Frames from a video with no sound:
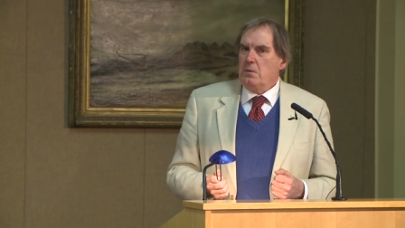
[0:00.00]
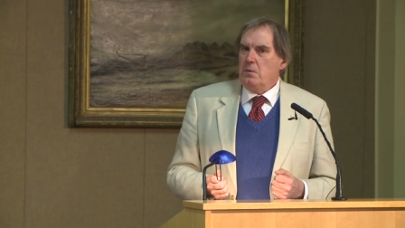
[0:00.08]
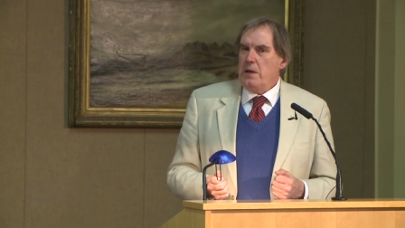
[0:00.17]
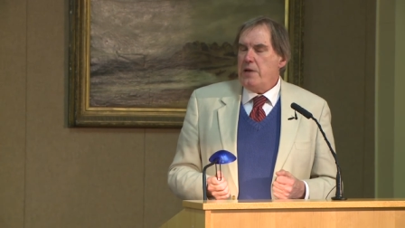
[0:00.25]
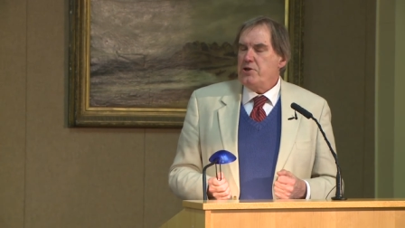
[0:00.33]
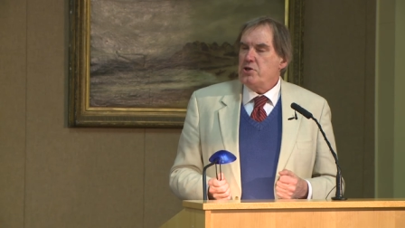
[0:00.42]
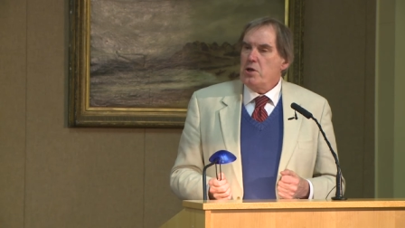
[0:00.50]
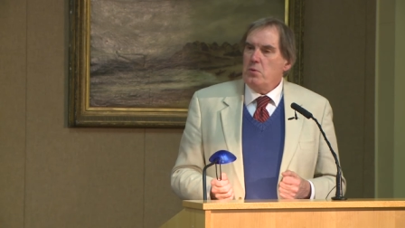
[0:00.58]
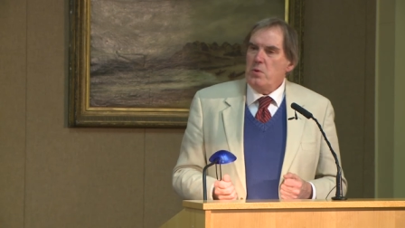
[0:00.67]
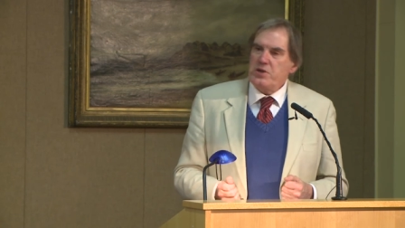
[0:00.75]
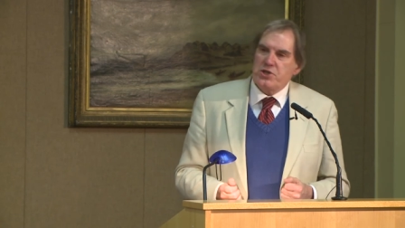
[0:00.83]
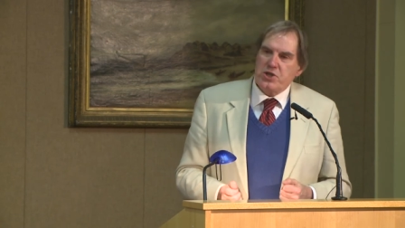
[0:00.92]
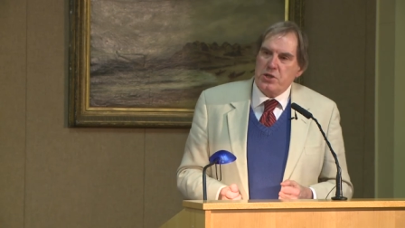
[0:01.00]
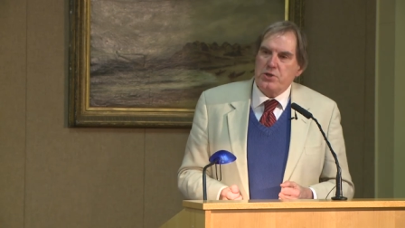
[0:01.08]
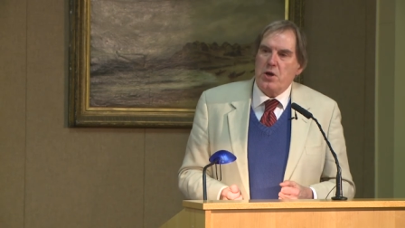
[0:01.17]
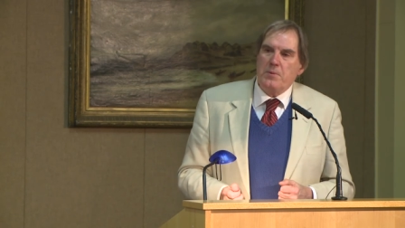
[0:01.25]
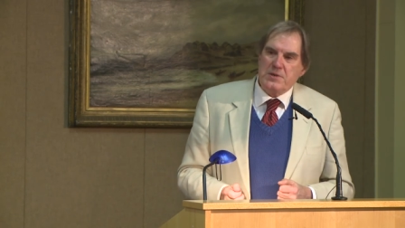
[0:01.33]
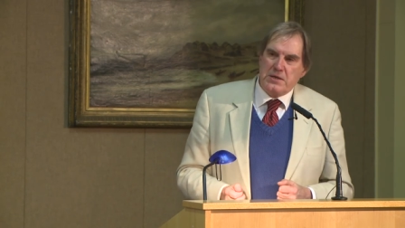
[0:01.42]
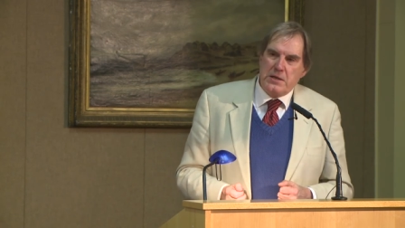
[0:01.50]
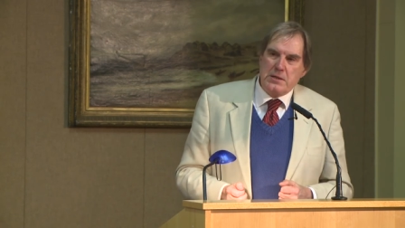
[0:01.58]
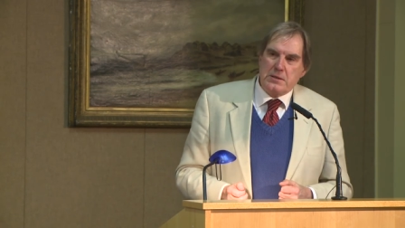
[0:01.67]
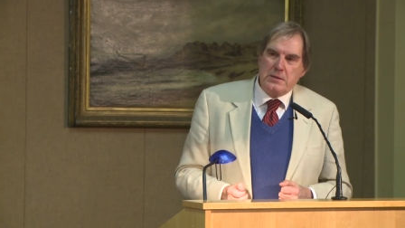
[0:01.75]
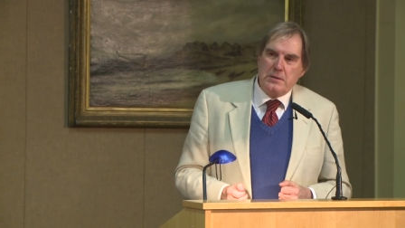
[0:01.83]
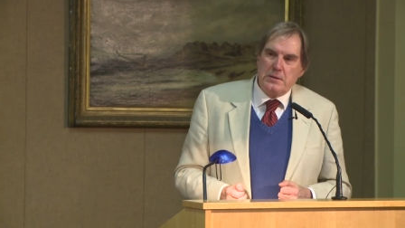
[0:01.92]
Well, how did you know which St. Thomas
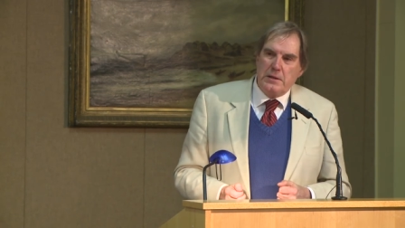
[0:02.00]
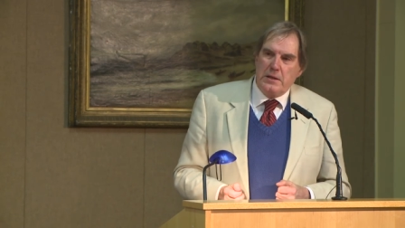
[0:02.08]
is?